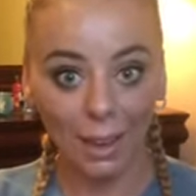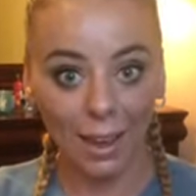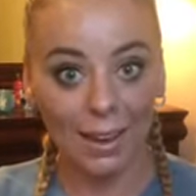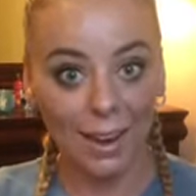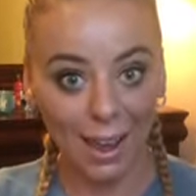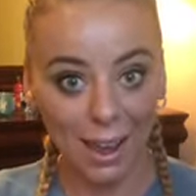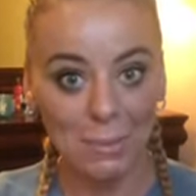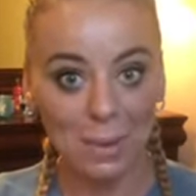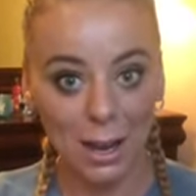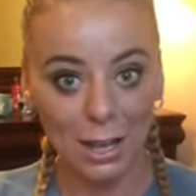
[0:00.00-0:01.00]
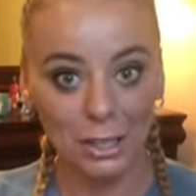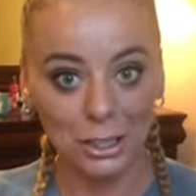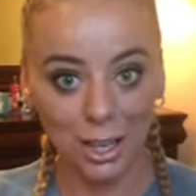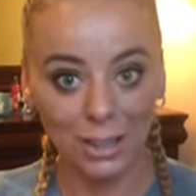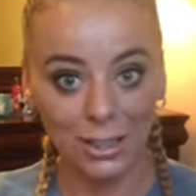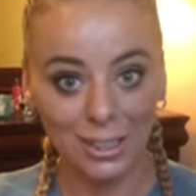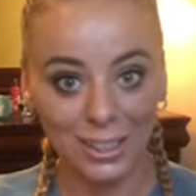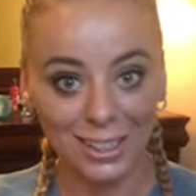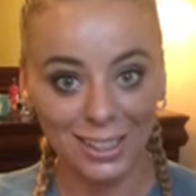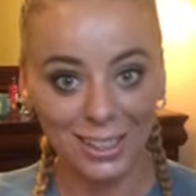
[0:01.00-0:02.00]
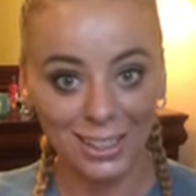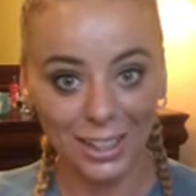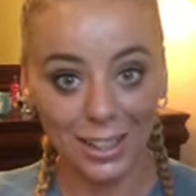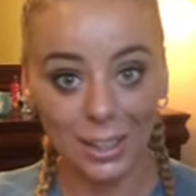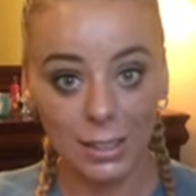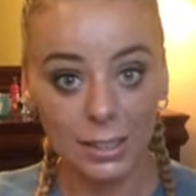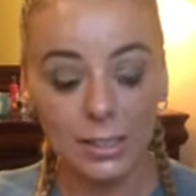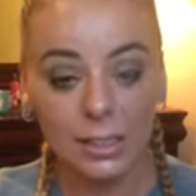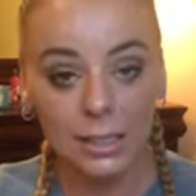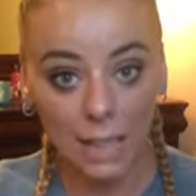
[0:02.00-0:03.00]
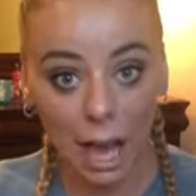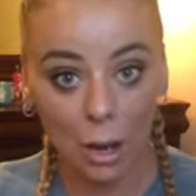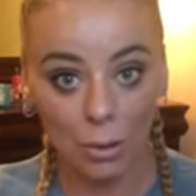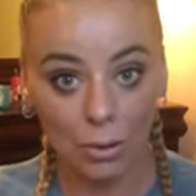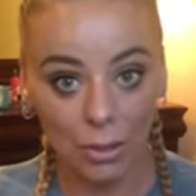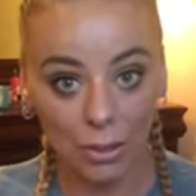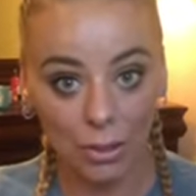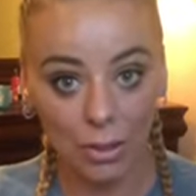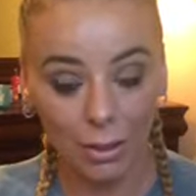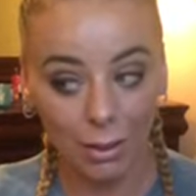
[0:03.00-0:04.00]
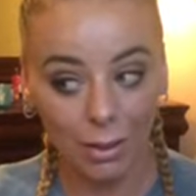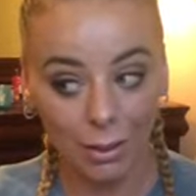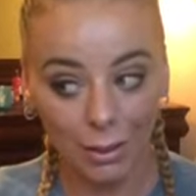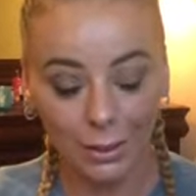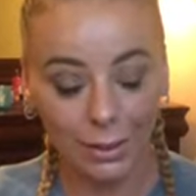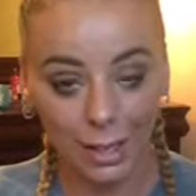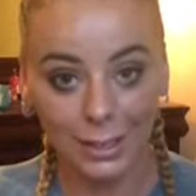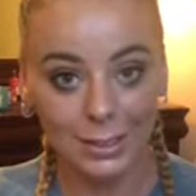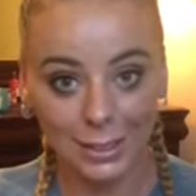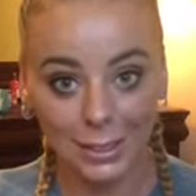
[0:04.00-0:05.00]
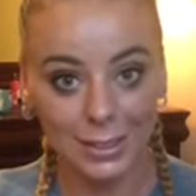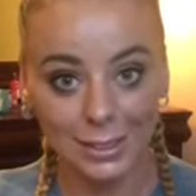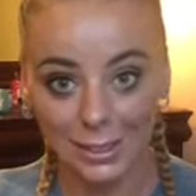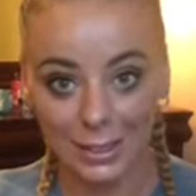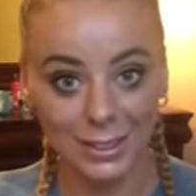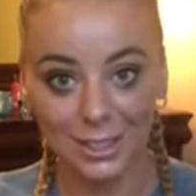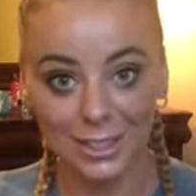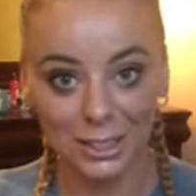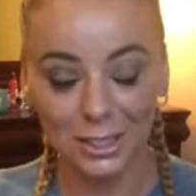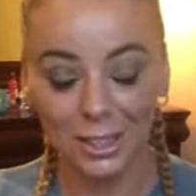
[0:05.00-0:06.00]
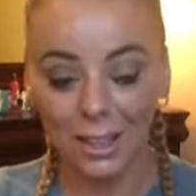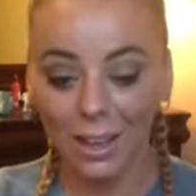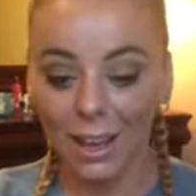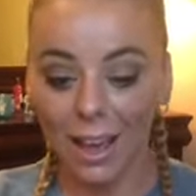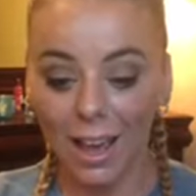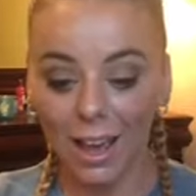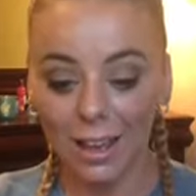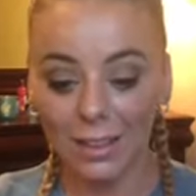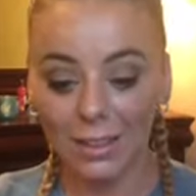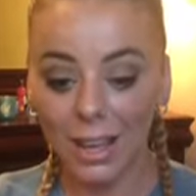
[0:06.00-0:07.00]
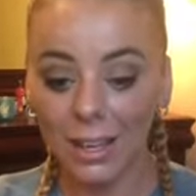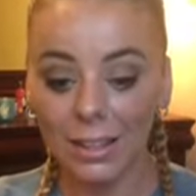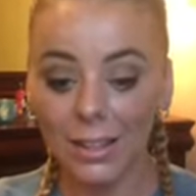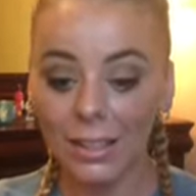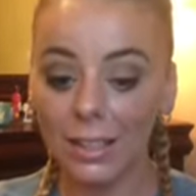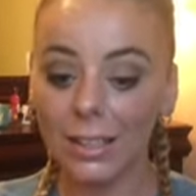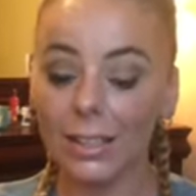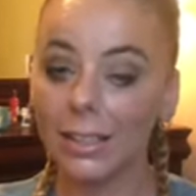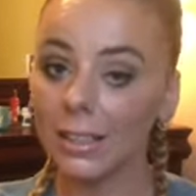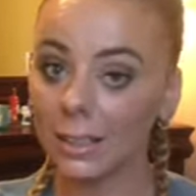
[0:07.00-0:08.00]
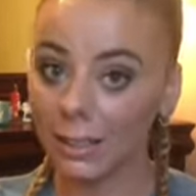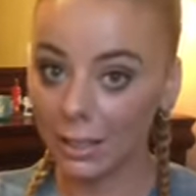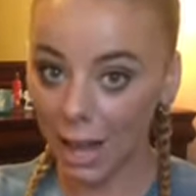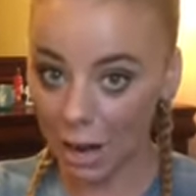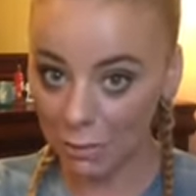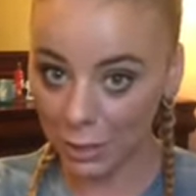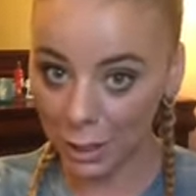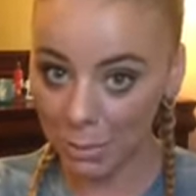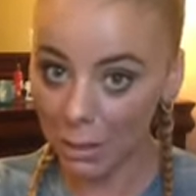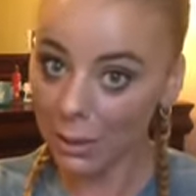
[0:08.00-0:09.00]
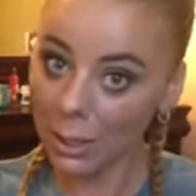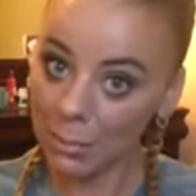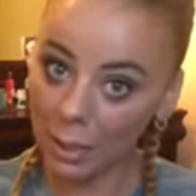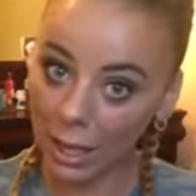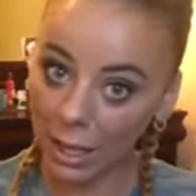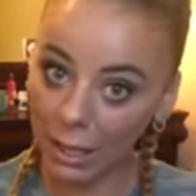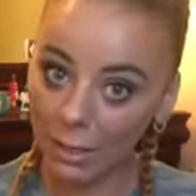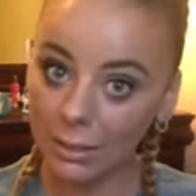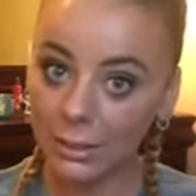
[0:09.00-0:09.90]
And had my Aunt Sharon. Okay, now this is the South in 1960s. And then the African American man,